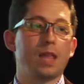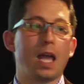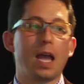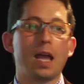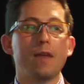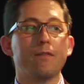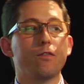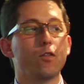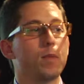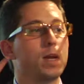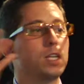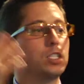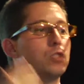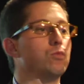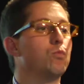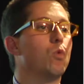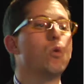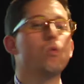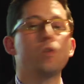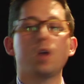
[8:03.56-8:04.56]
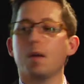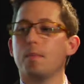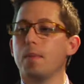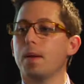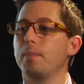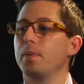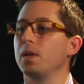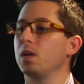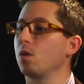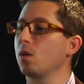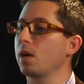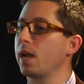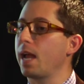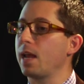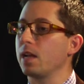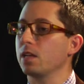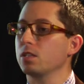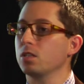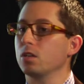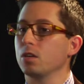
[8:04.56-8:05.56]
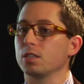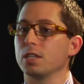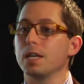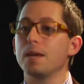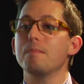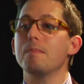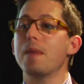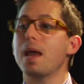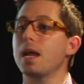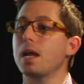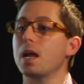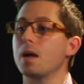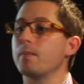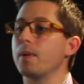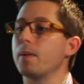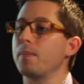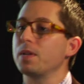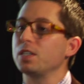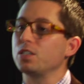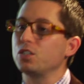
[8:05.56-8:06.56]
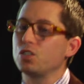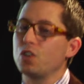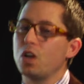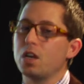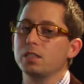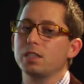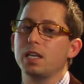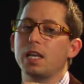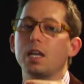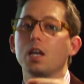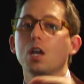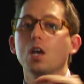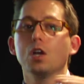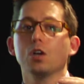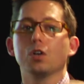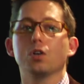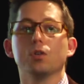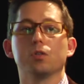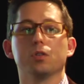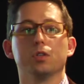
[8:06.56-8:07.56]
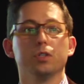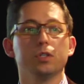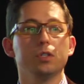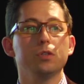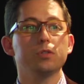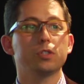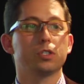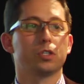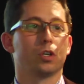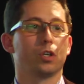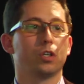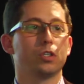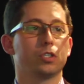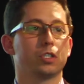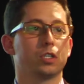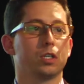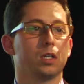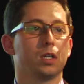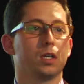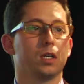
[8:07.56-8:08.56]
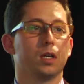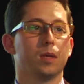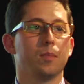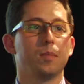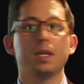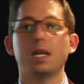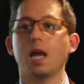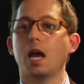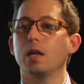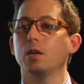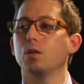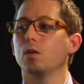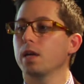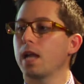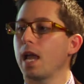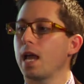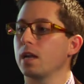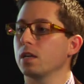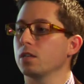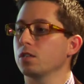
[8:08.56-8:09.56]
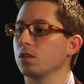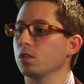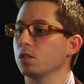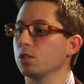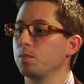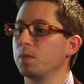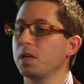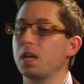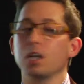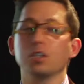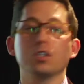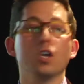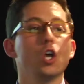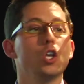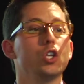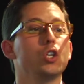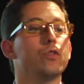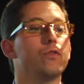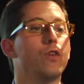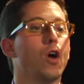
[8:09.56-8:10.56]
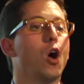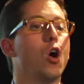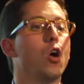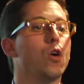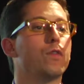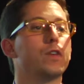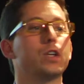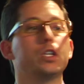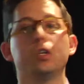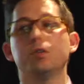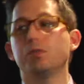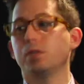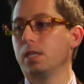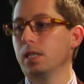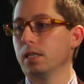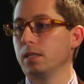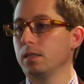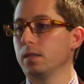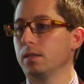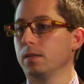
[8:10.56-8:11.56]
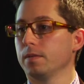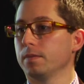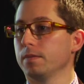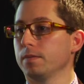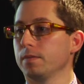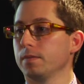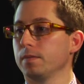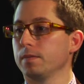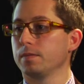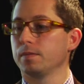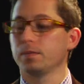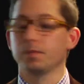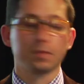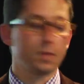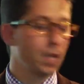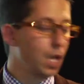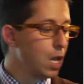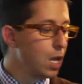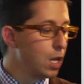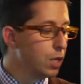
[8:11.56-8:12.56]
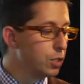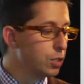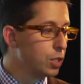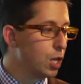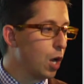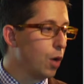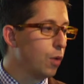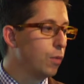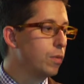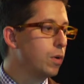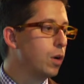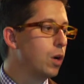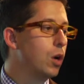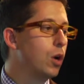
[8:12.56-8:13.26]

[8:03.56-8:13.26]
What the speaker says: that information won't come up in organic search. It may come up in just a Google News search, but not in organic search, because you've overused it. So